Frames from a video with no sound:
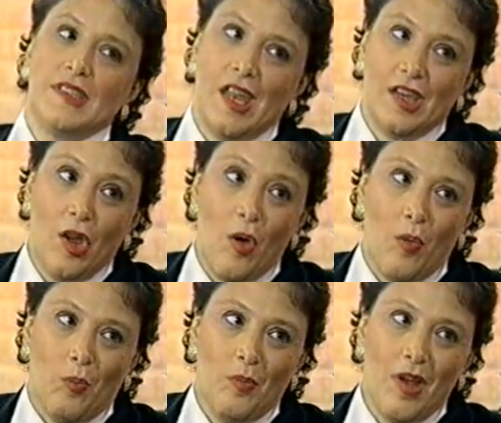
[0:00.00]
staying
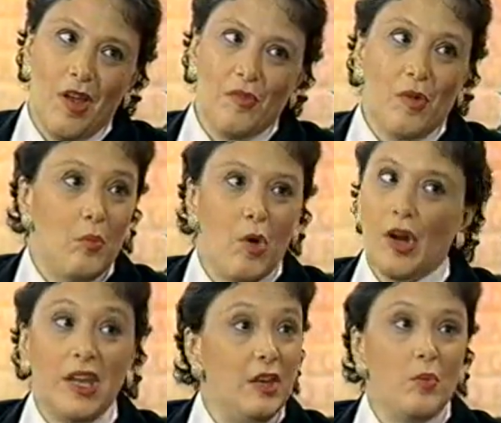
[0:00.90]
home from work.
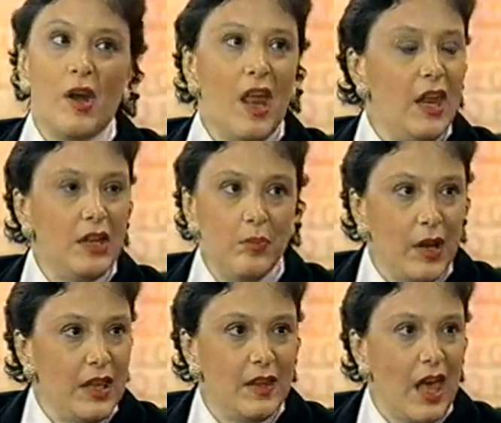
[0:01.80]
He didn't want
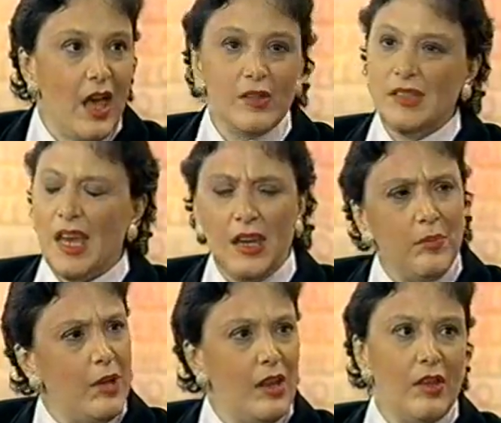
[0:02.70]
anybody in the house,
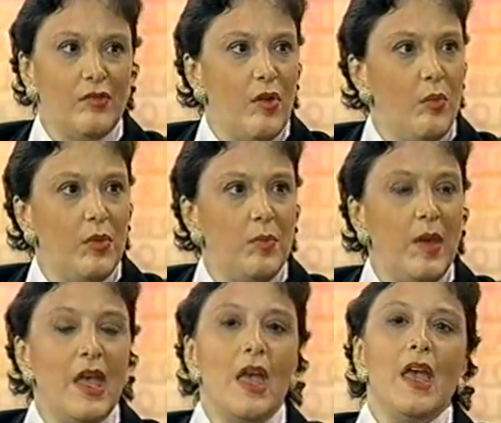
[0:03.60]
anybody on the phone with
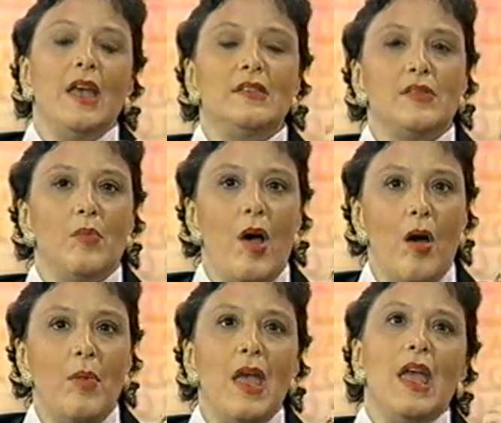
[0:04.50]
me. He said,
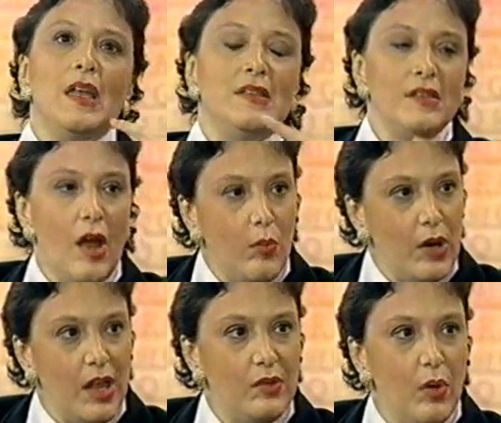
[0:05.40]
Mom, it's not what
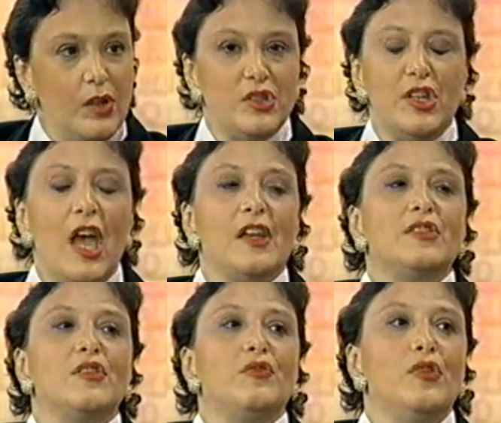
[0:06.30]
I thought. She has
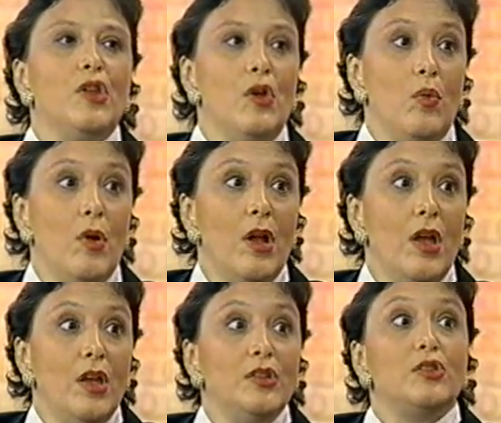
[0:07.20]
the flu.
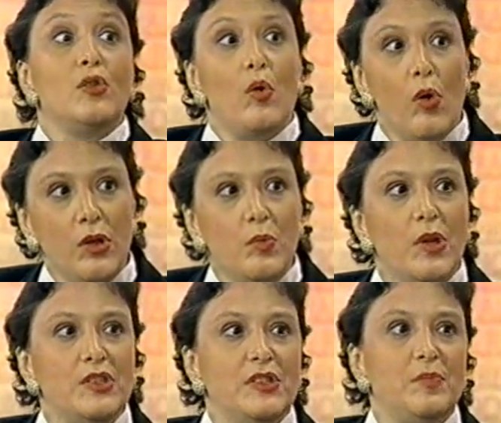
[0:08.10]
She'll call you
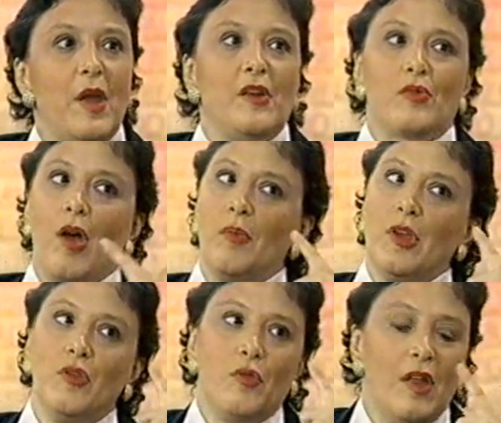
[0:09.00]
when she's better.
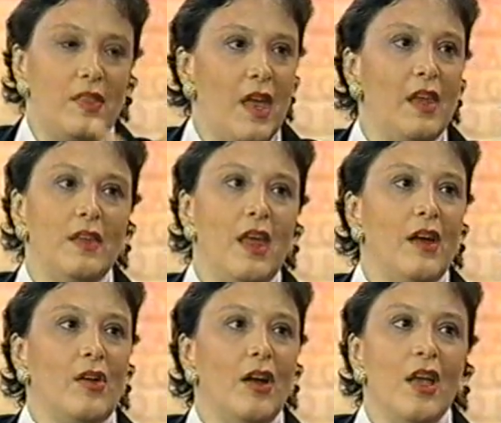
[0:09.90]
Robin knew right then and
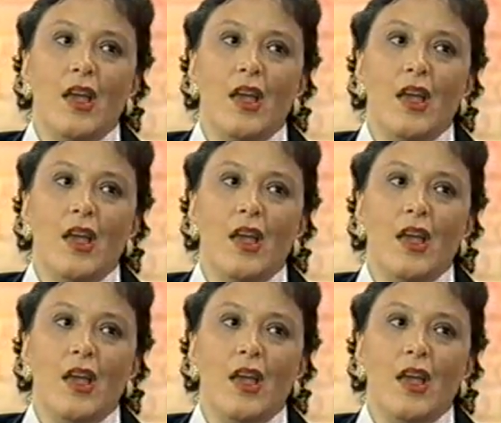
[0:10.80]
there